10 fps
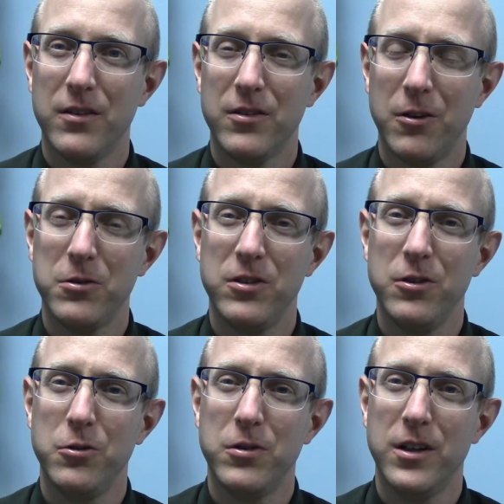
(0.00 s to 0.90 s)
So
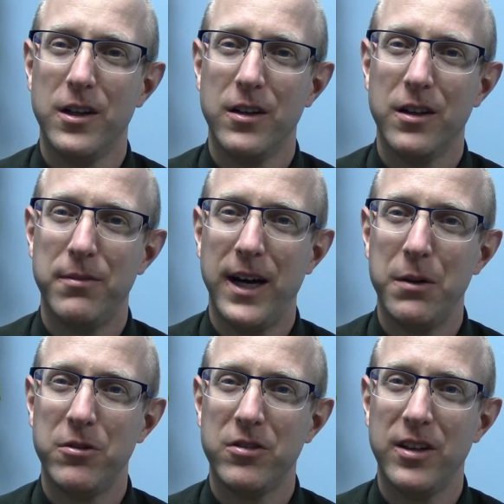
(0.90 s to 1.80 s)
too, the
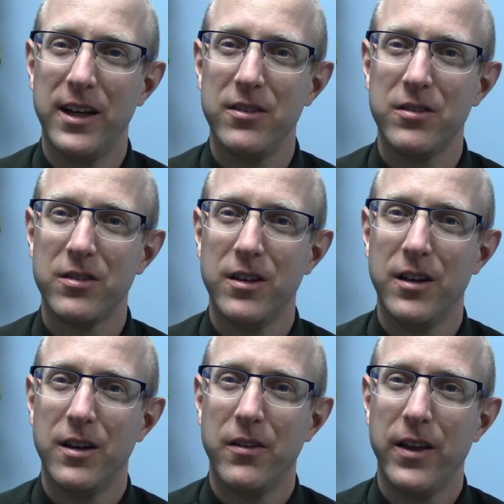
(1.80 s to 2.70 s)
Bible says
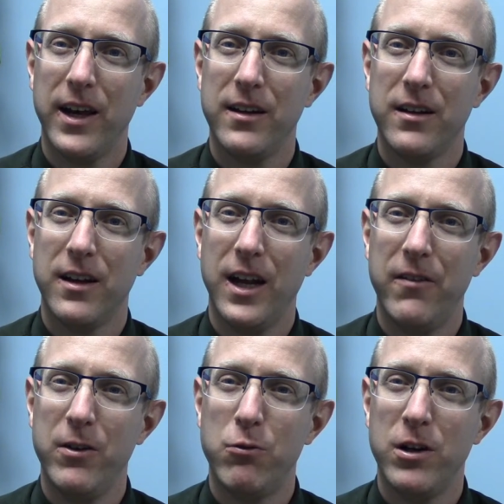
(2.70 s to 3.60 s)
that
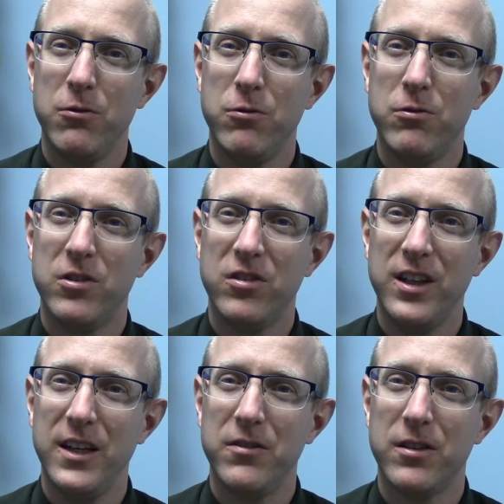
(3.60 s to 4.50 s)
everyone who
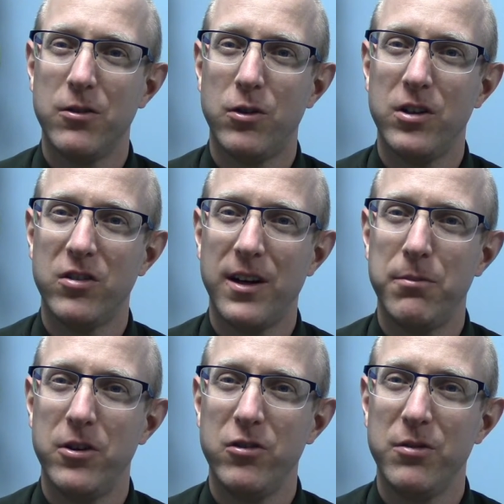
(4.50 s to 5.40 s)
receives the Lord's
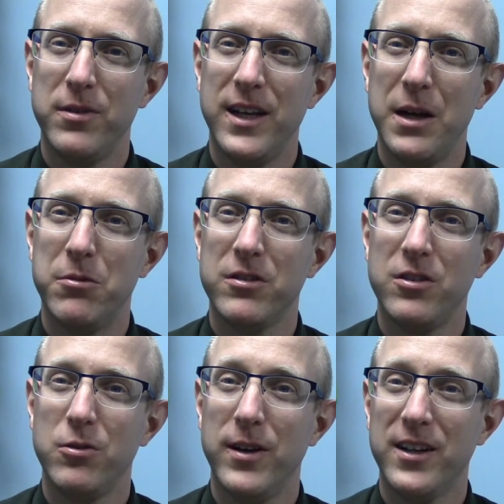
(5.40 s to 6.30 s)
Supper should be able
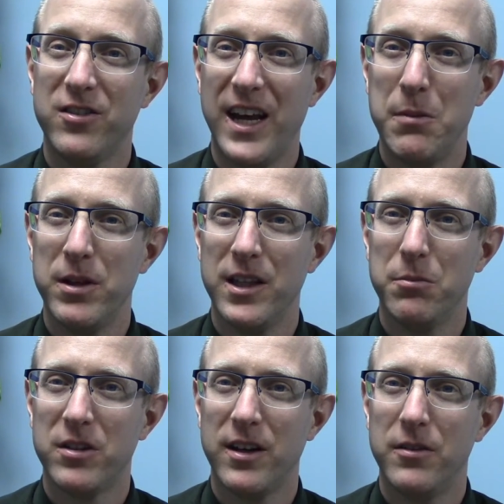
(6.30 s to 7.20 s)
to examine
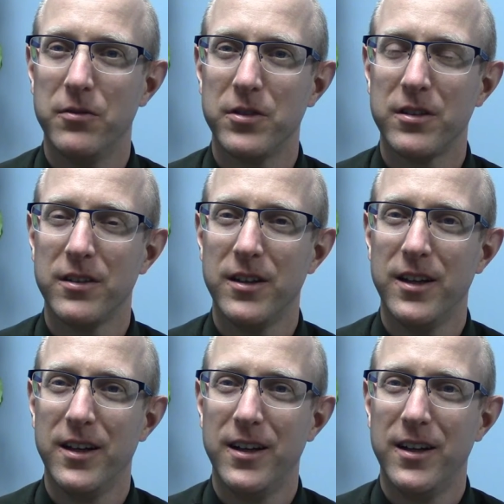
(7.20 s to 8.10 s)
themselves.
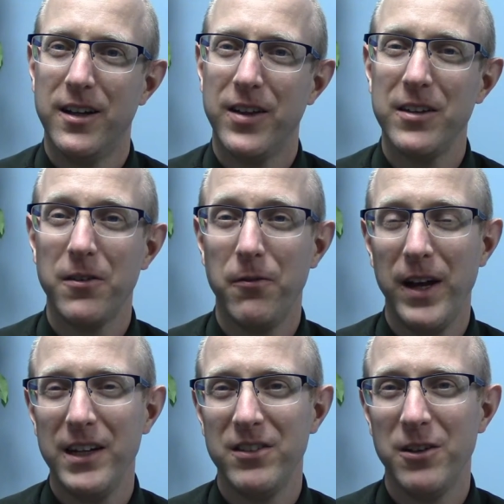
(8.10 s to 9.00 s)
That's a
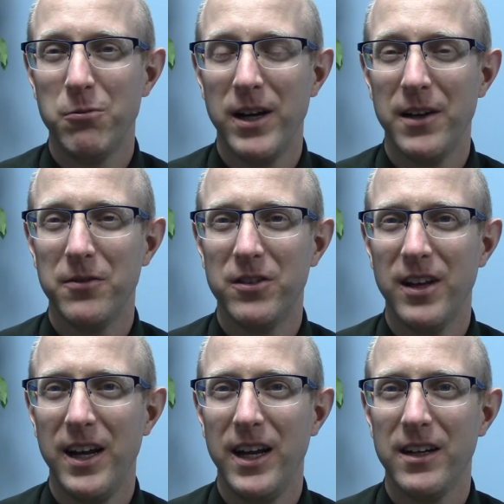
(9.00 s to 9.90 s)
fancy way of
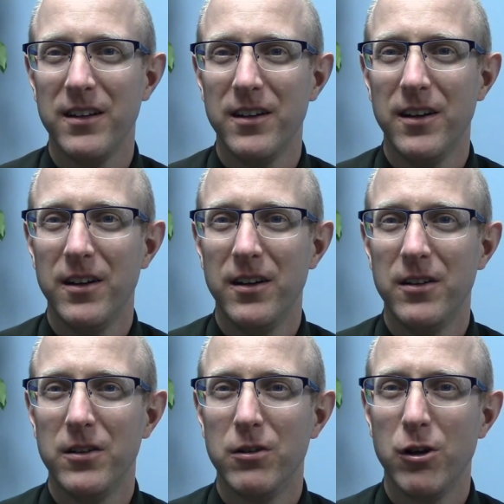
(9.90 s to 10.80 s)
saying,
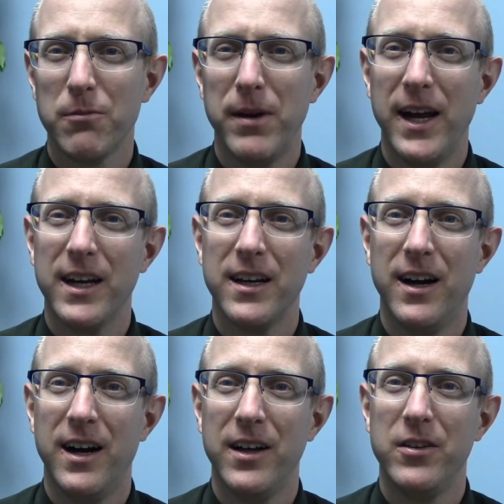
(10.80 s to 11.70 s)
look back
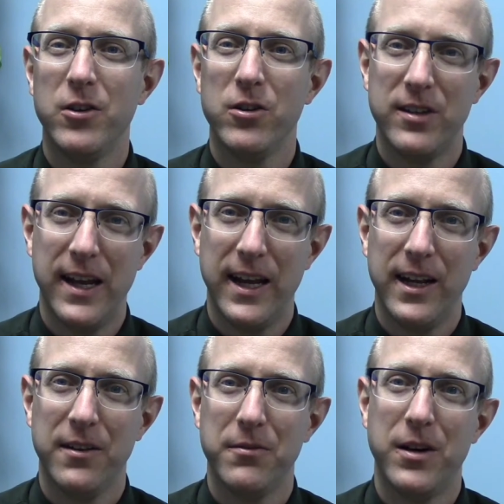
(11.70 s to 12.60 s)
on your
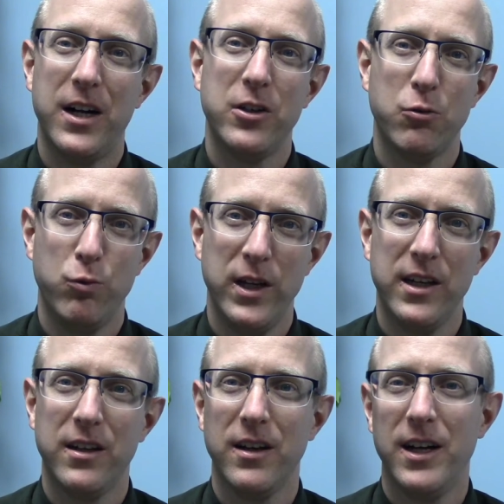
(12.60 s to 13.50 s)
day, on your
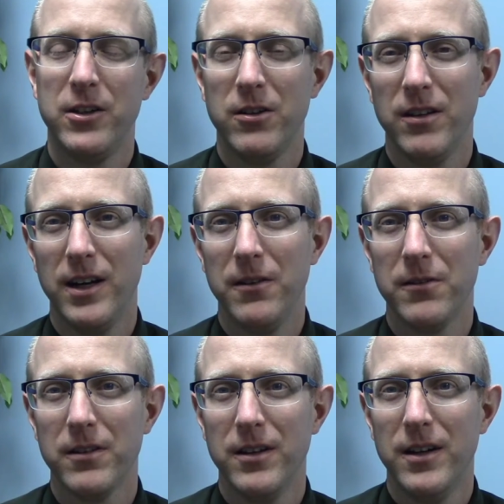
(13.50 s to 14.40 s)
week, on your life,